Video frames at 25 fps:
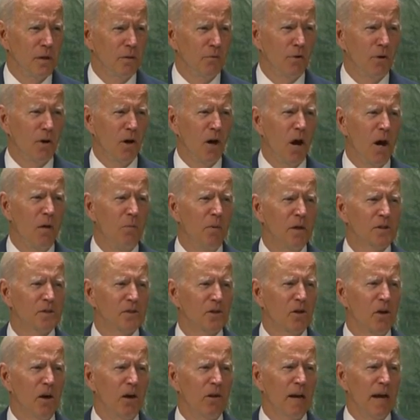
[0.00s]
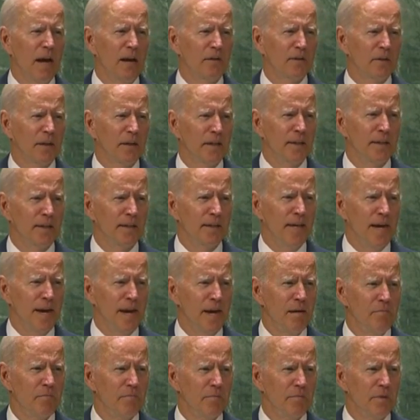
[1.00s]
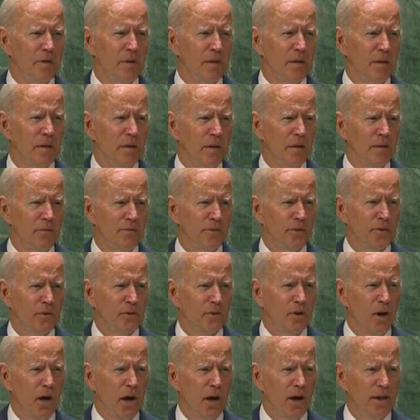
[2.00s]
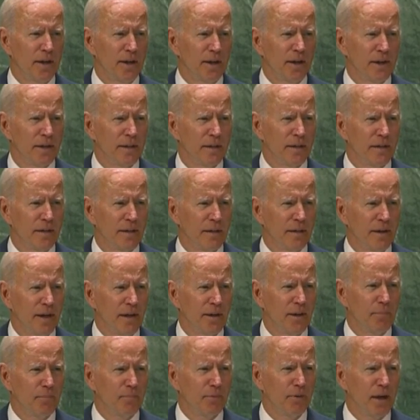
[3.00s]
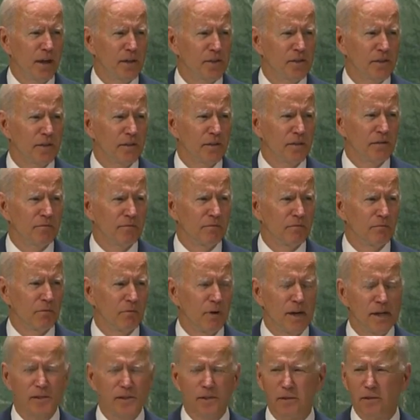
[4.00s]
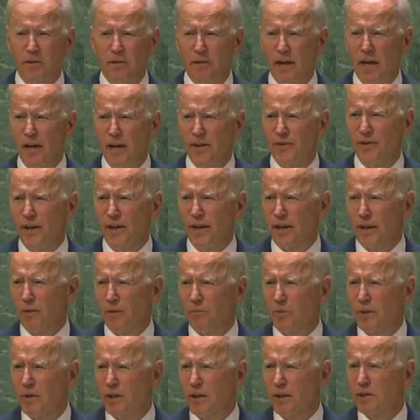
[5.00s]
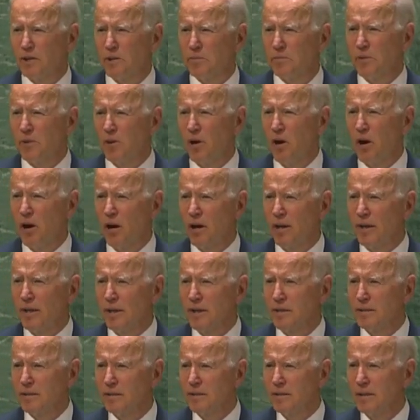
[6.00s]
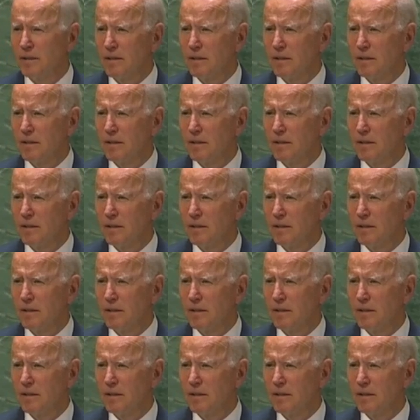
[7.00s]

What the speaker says: We all must call out and condemn the targeting and oppression of racial, ethnic, and religious minorities